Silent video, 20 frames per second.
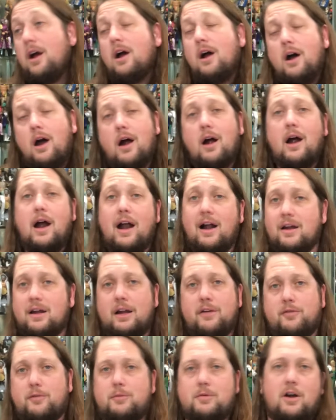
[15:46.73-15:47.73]
All right, I'll get
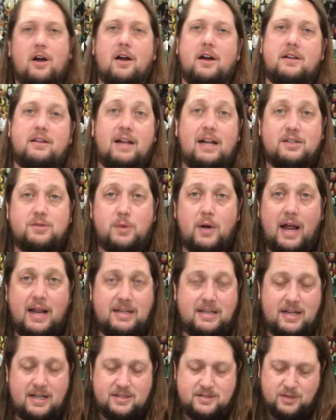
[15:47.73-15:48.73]
it from Target, and that's what I
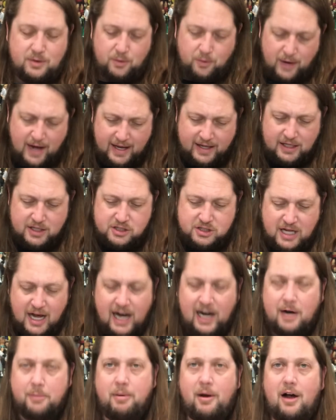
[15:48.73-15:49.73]
did. So the Wreckage,
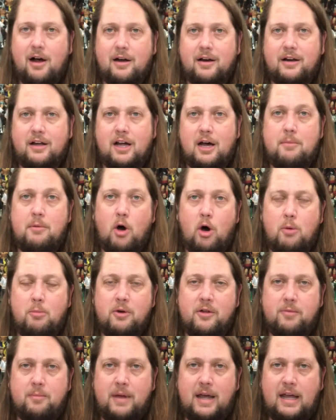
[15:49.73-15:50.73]
Tiger Paw going to come home
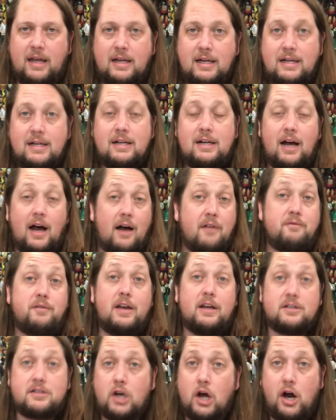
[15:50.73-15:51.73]
with me uh,
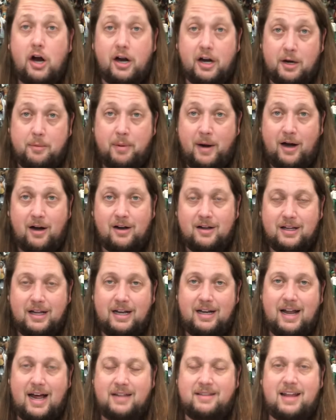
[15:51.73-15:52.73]
via Target, apparently,
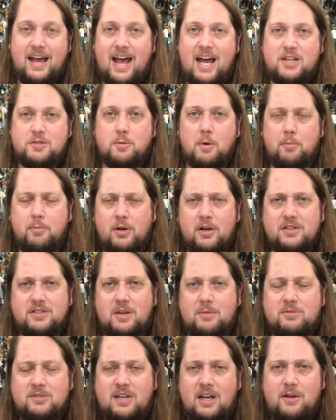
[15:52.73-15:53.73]
not the Hasbro Pulse.
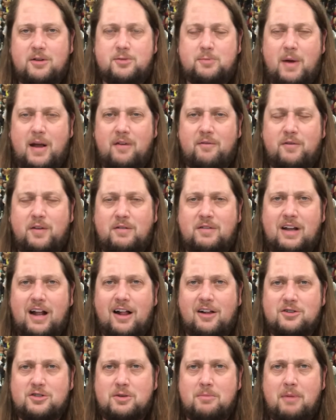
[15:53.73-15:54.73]
I'm spending fifty
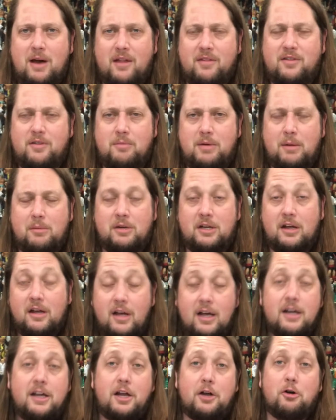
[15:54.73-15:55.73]
dollars a month to be able to
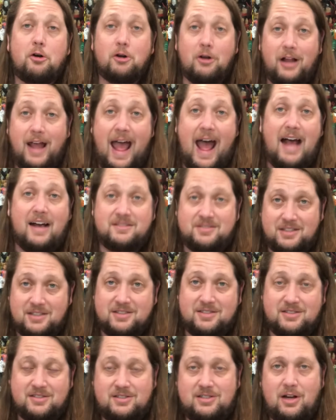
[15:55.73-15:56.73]
get early
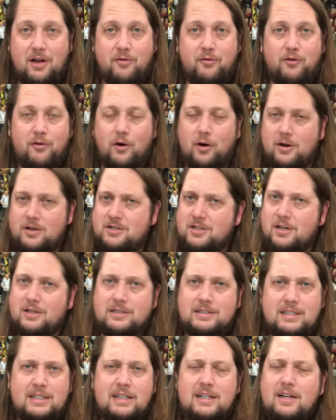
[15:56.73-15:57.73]
access and stuff for. So
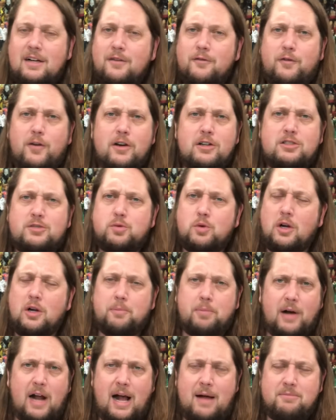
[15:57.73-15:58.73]
first world
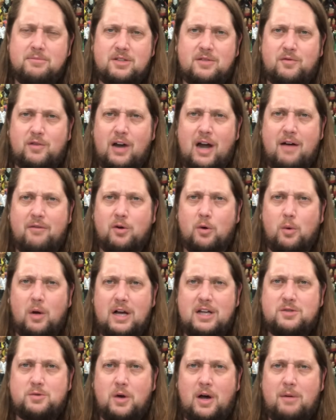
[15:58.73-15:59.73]
problems if there ever
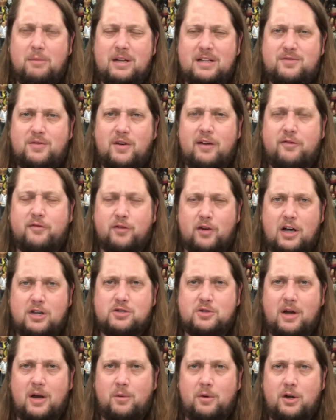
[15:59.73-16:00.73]
was one, but it's
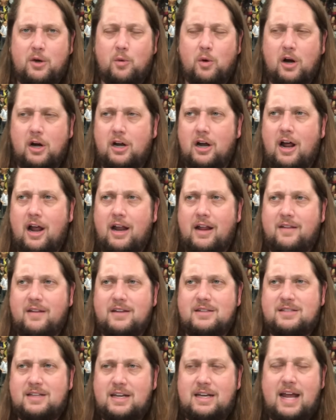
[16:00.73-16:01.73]
frustrating when you're working on it. And they
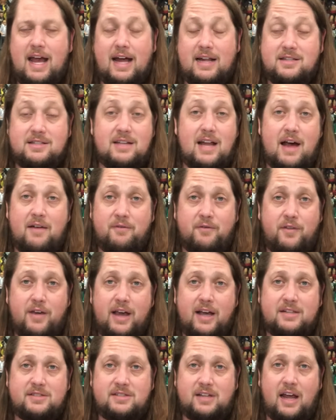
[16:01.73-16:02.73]
said, yeah, it's not
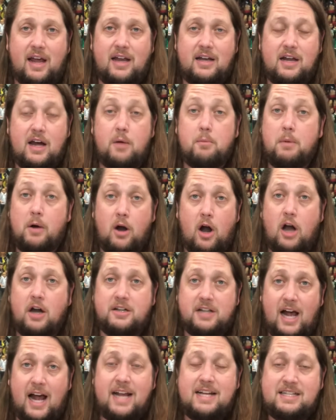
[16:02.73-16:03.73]
fixed, and uh, but our
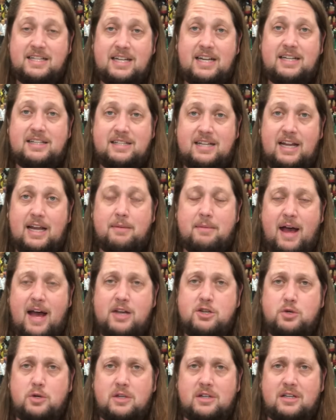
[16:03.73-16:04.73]
I T team
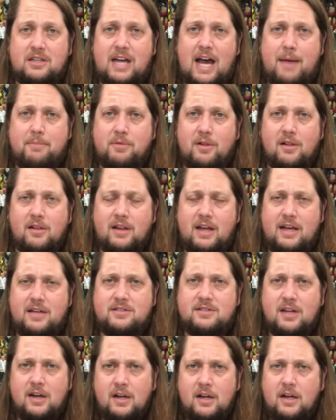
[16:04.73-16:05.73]
has you at the top of the
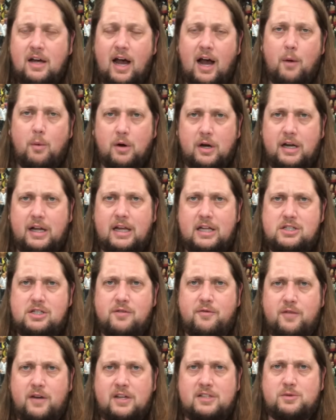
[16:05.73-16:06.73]
list. Uh, we're going to get you
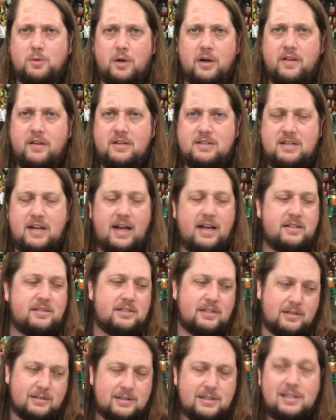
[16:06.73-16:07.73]
fixed one of these days.
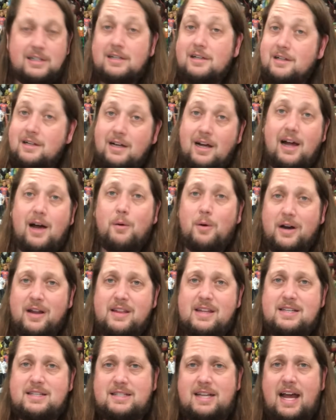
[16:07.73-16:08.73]
So uh, one of
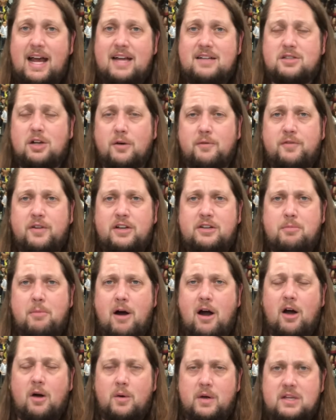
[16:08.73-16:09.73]
these days, hopefully
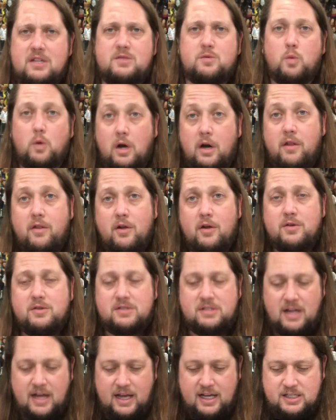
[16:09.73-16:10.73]
tomorrow is one of those
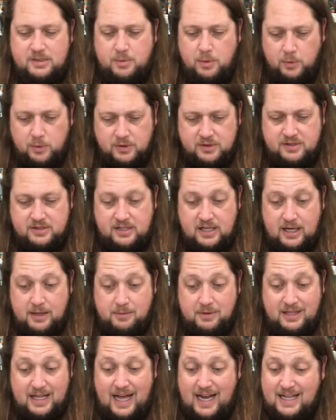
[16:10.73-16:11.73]
days, but we'll see.
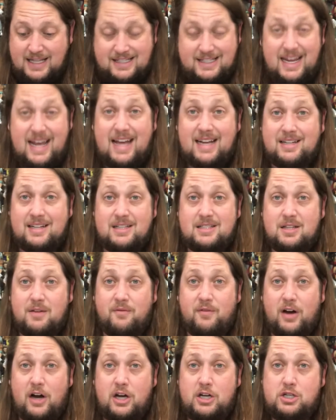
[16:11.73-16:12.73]
But that is it. It's a
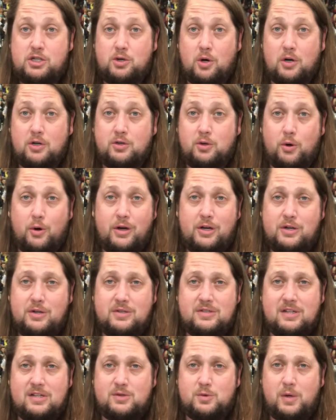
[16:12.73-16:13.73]
very short toy
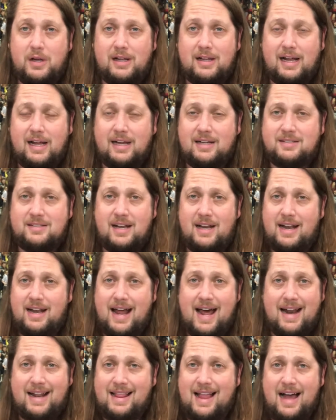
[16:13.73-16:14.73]
news this week. Like I said,
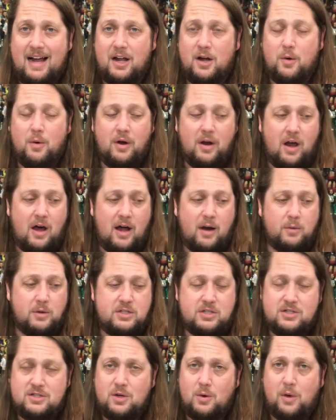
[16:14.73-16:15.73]
not a lot going on, which
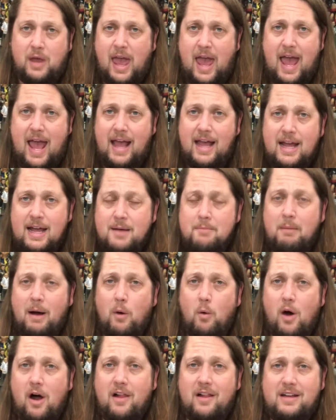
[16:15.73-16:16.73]
is okay. My
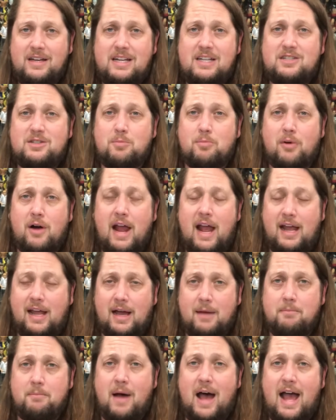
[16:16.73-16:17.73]
wallet needs a break.
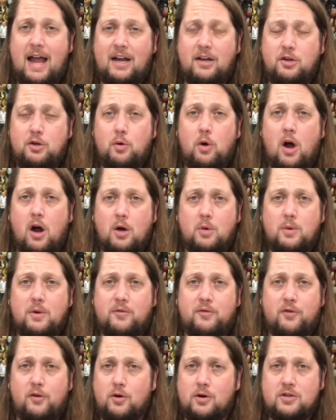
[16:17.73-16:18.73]
I'm buying new hardwood
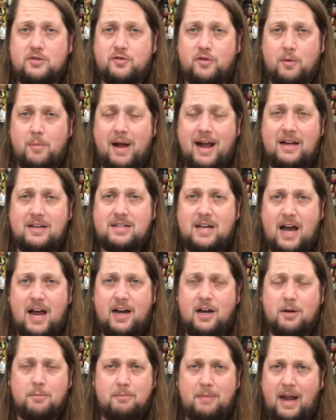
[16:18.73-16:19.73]
floors for my
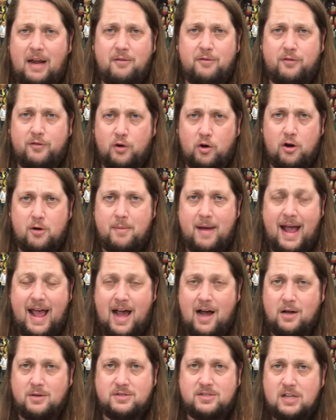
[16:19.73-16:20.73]
entire main floor of my
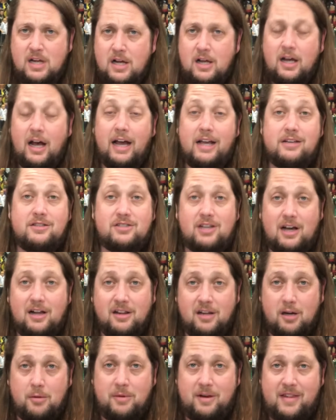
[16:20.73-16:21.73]
house. Uh, you saw a
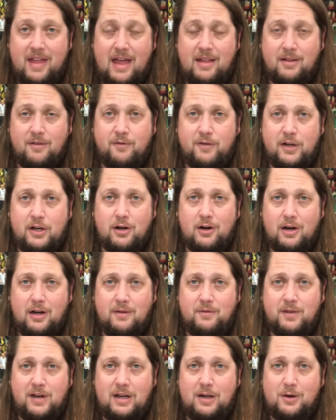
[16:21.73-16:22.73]
little bit of that in the figure
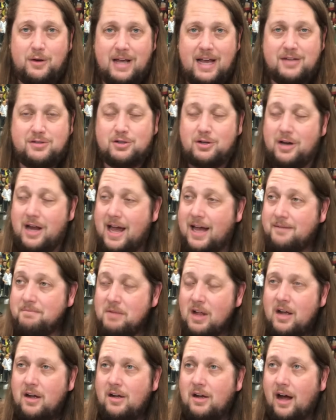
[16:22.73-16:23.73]
hunting video yesterday
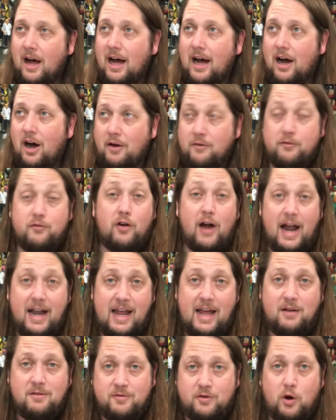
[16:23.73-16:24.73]
uh, on
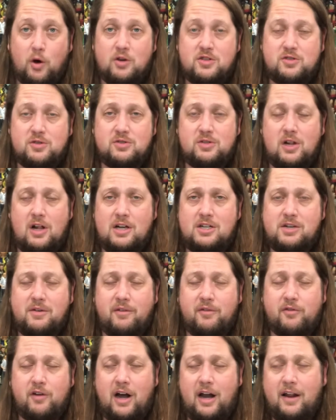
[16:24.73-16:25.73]
Friday. Of course, those launch every
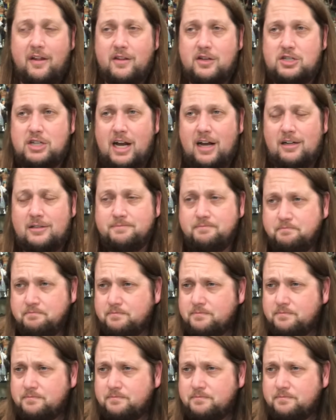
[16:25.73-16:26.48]
Friday on the channel.